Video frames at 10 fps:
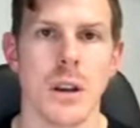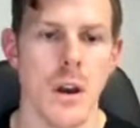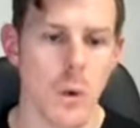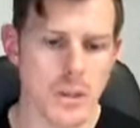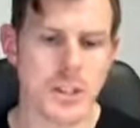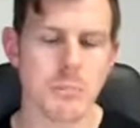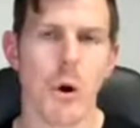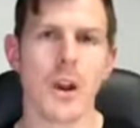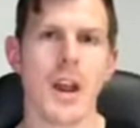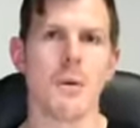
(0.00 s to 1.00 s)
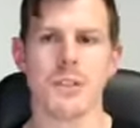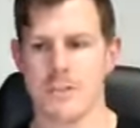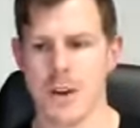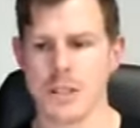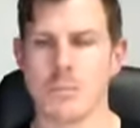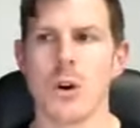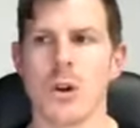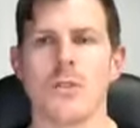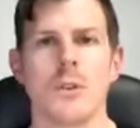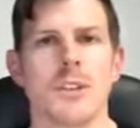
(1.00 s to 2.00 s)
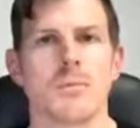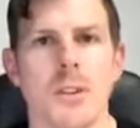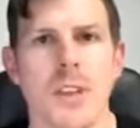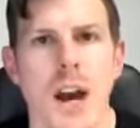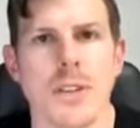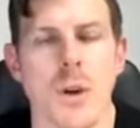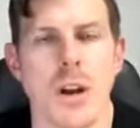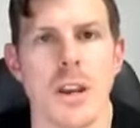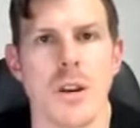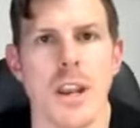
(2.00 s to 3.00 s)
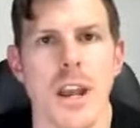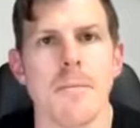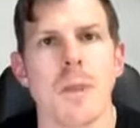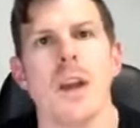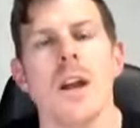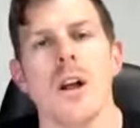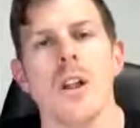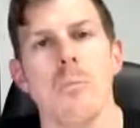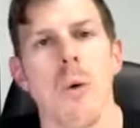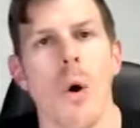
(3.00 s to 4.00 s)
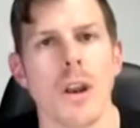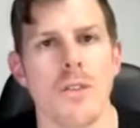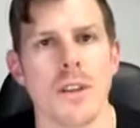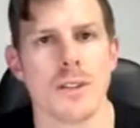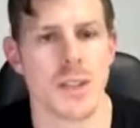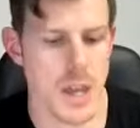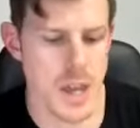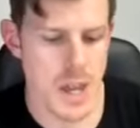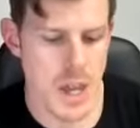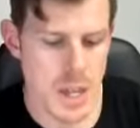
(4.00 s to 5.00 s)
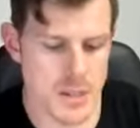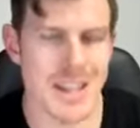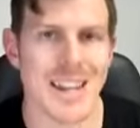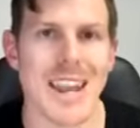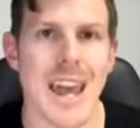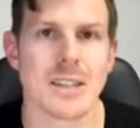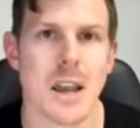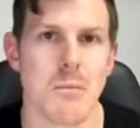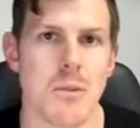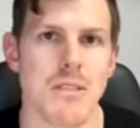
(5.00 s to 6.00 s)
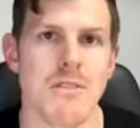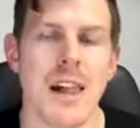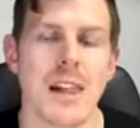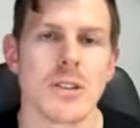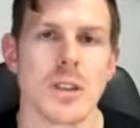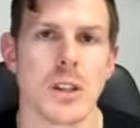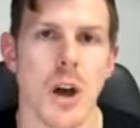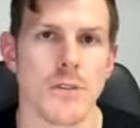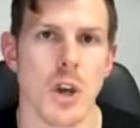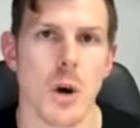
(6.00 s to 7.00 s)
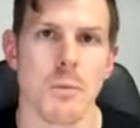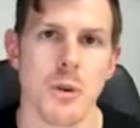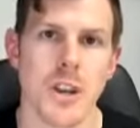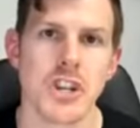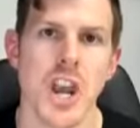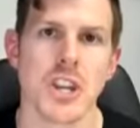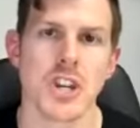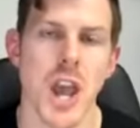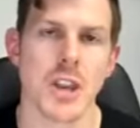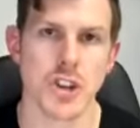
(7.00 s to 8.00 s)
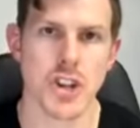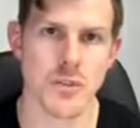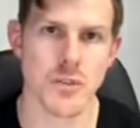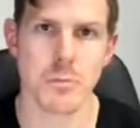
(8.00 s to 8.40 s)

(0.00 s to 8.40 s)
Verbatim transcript: What's the point now? What the fuck's the point of doing this podcast right here and now? The point of this is to connect and bring value to your life to help you initiate change and shift your